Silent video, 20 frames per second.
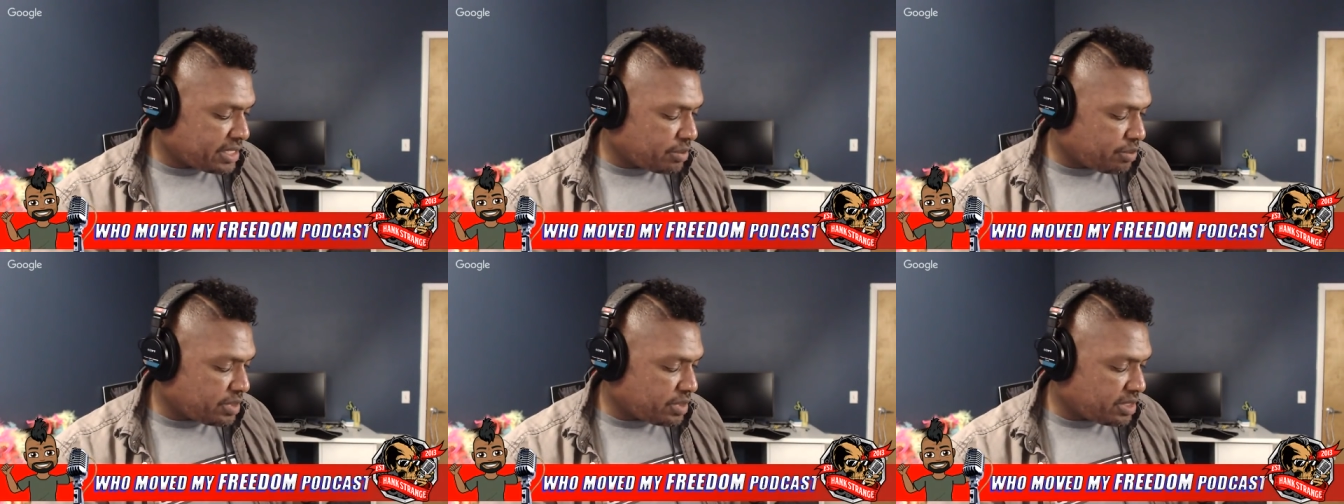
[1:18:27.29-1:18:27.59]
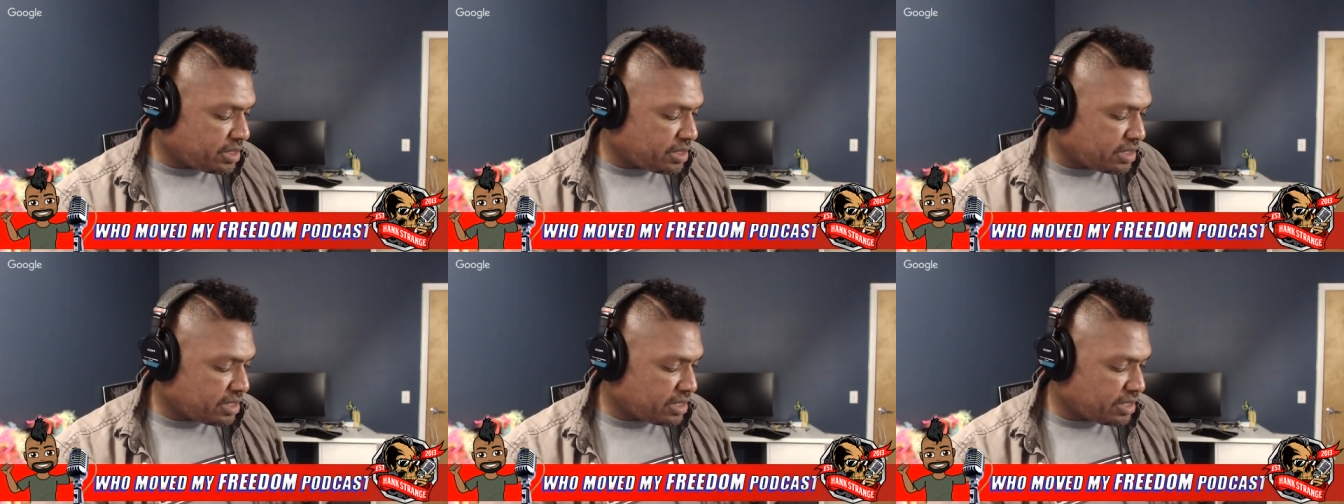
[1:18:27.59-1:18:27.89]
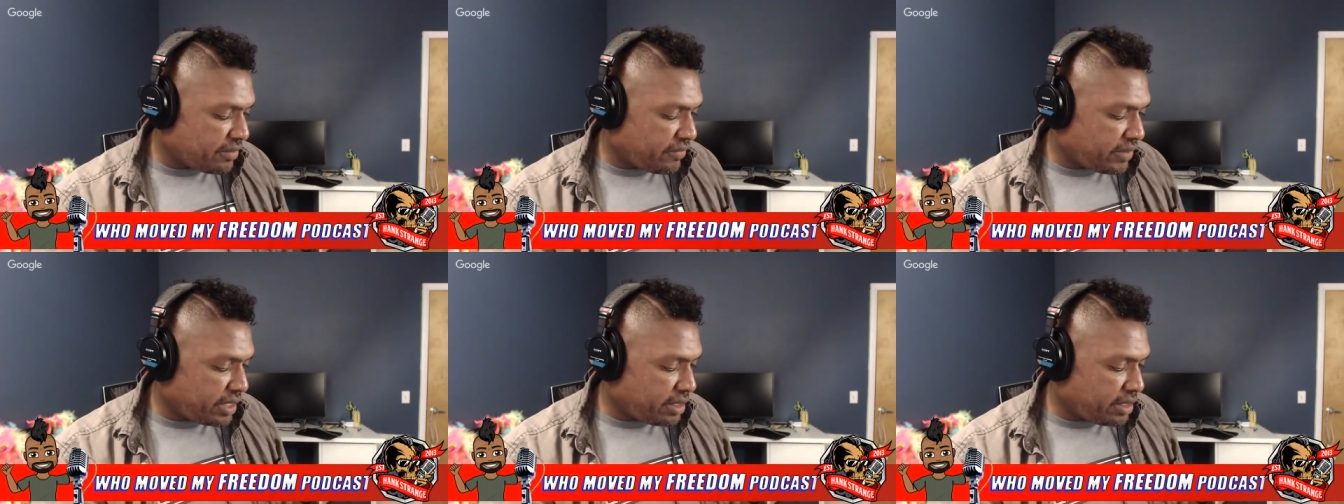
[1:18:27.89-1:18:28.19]

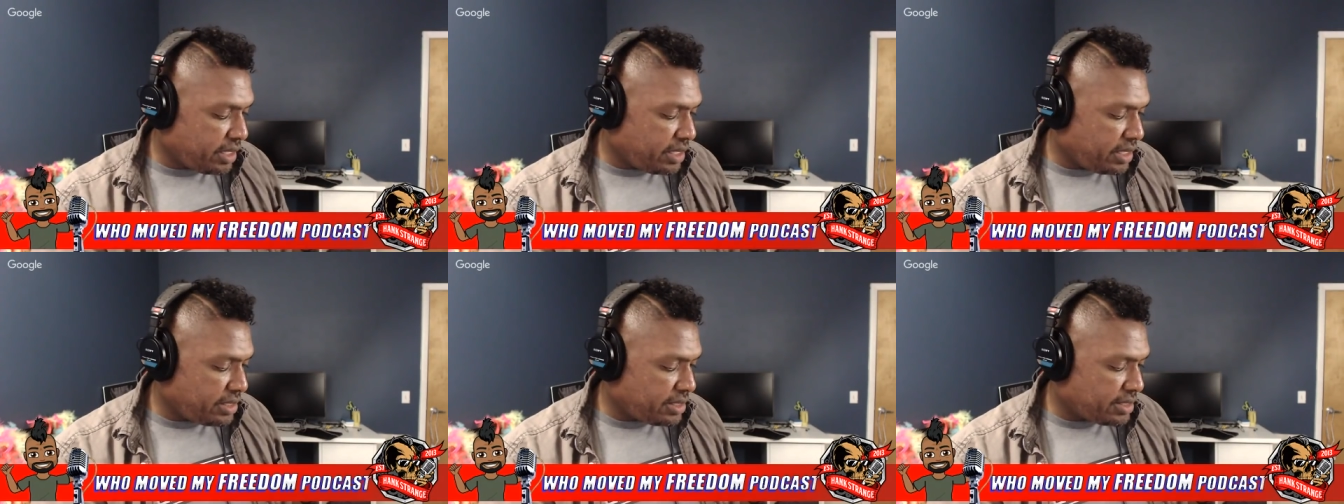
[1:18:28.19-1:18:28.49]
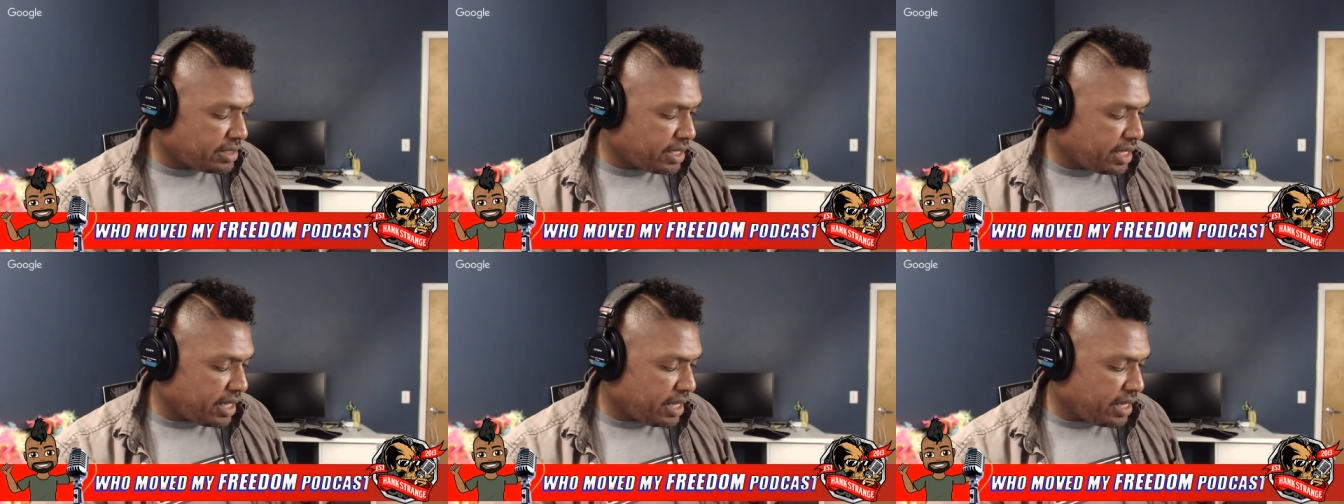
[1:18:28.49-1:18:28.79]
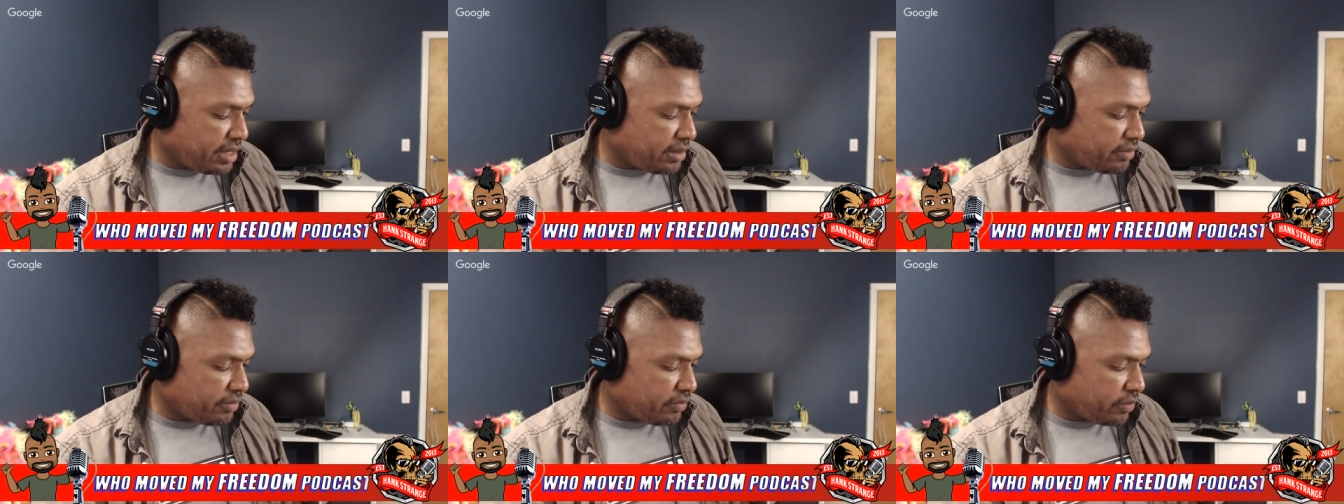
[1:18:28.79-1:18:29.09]
specifically
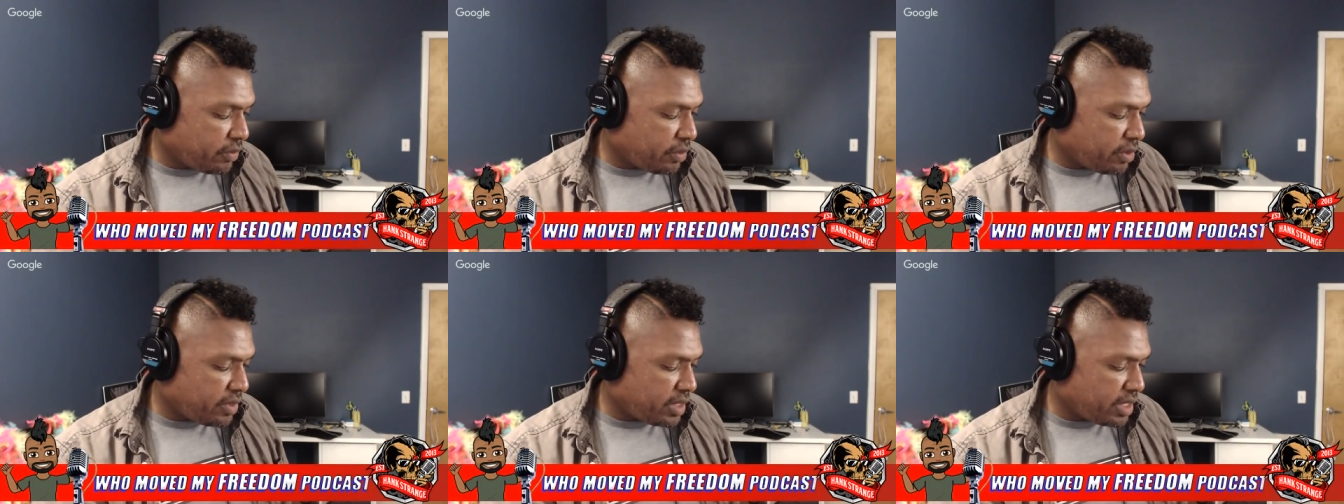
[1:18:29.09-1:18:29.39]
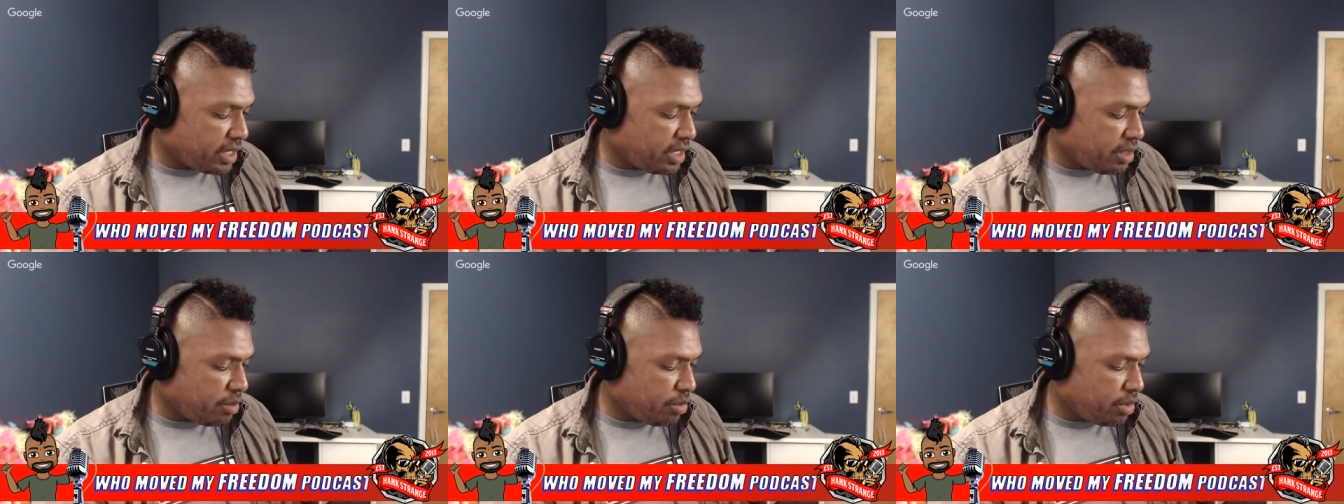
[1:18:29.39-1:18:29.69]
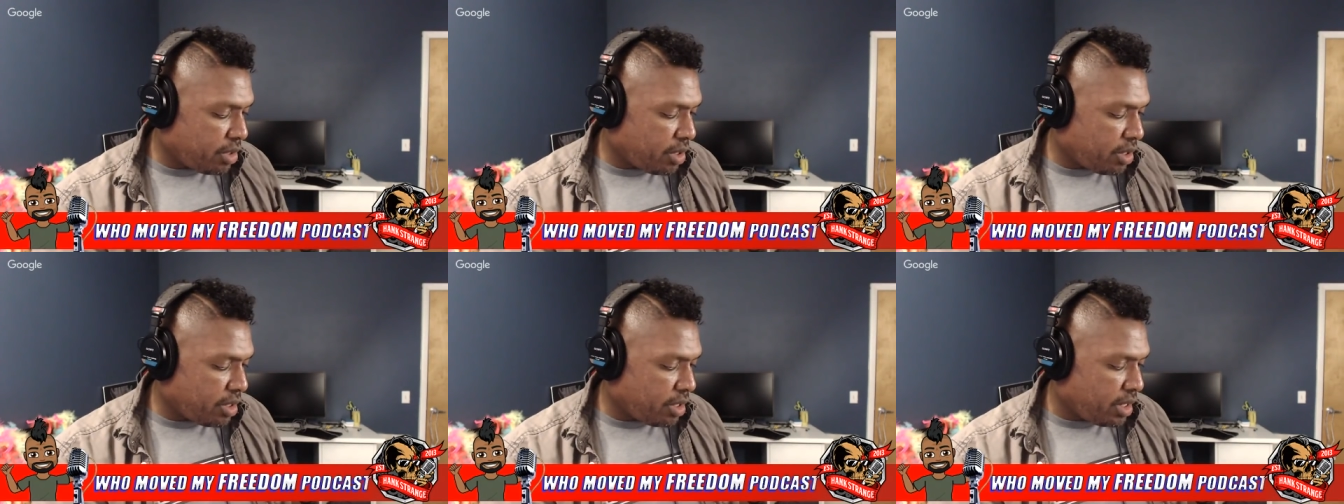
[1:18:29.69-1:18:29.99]
designed for the key
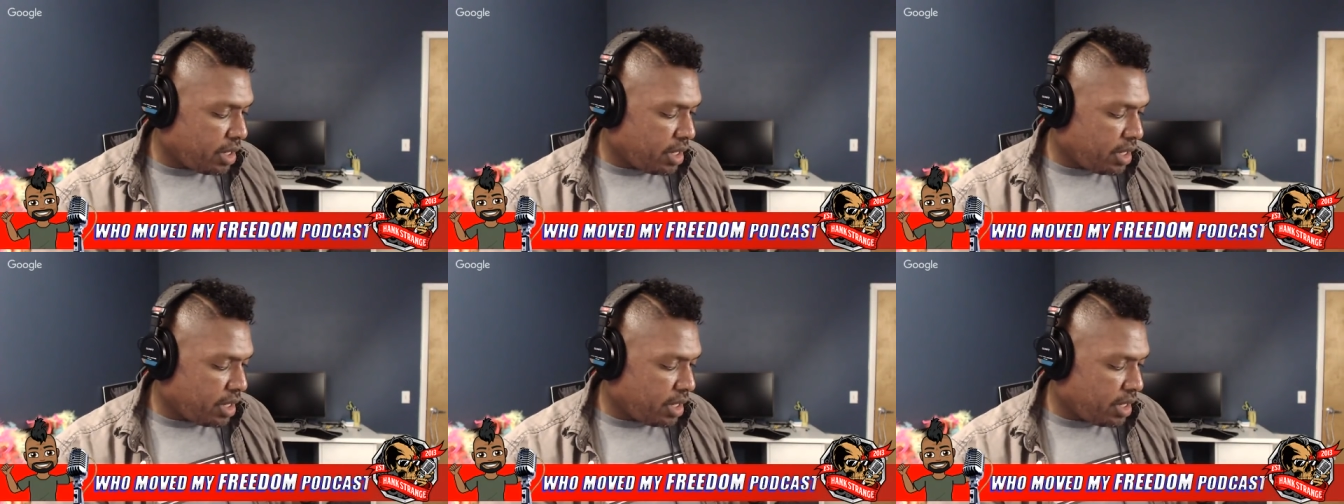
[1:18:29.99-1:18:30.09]
bar,